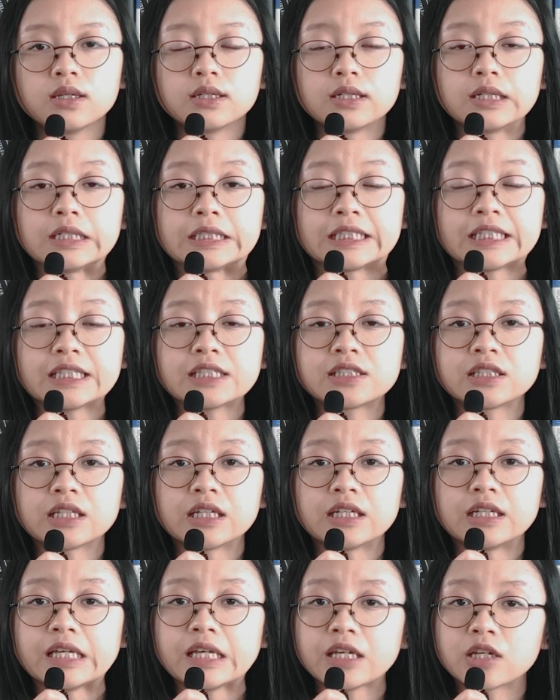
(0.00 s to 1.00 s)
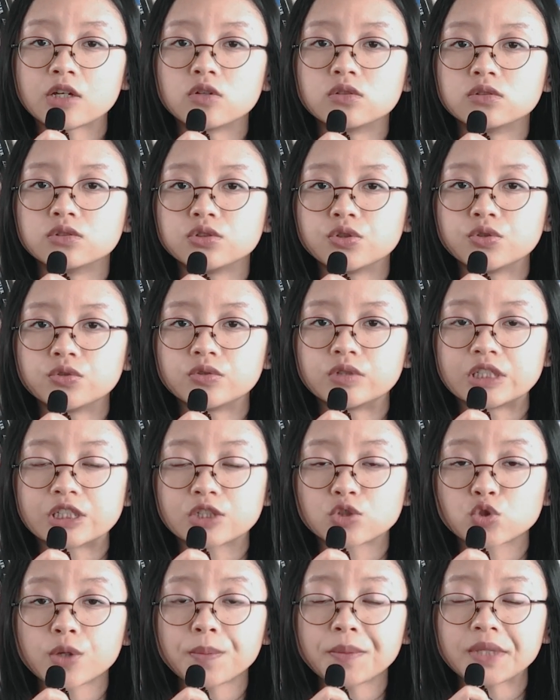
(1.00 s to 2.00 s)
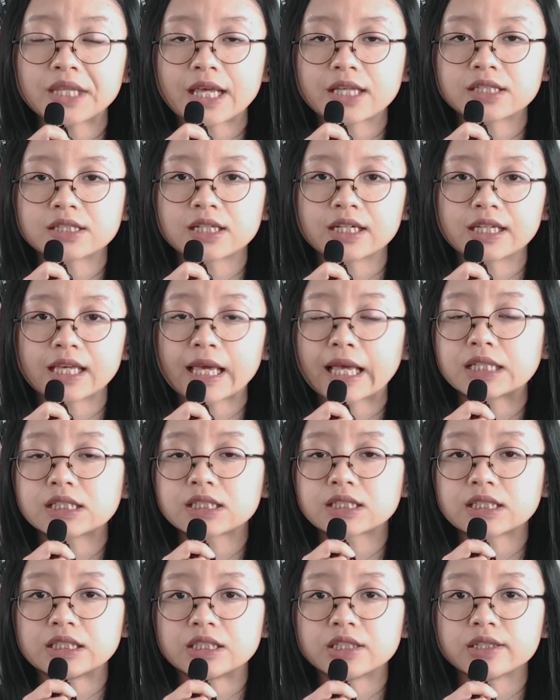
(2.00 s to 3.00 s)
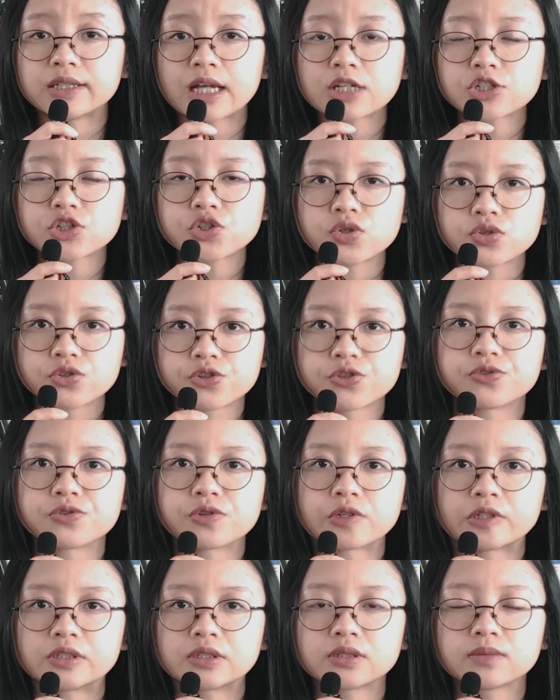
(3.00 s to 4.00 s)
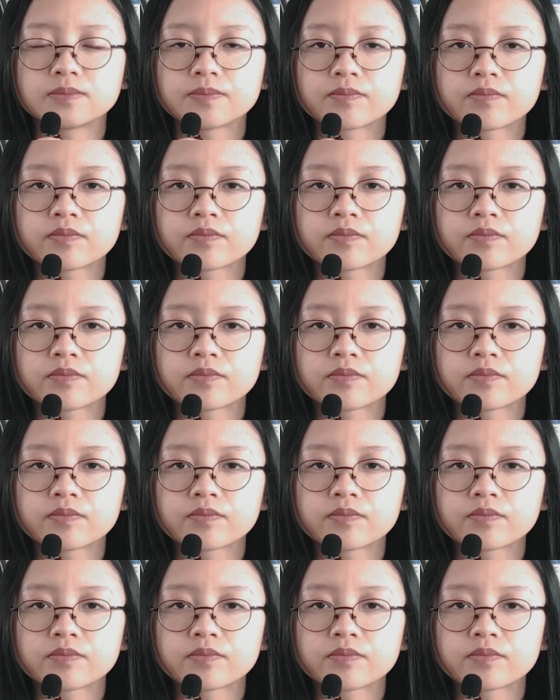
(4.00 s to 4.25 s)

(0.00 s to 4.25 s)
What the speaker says: It is illegal to discriminate against international students.